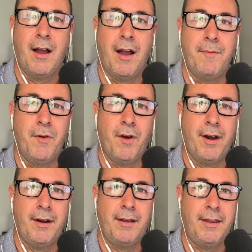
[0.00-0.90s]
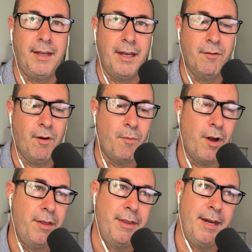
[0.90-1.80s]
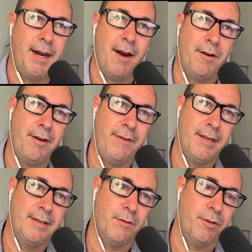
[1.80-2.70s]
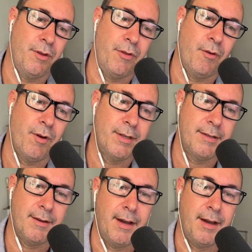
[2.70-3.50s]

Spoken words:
I'm not clear on what the narrative is or the thoughts.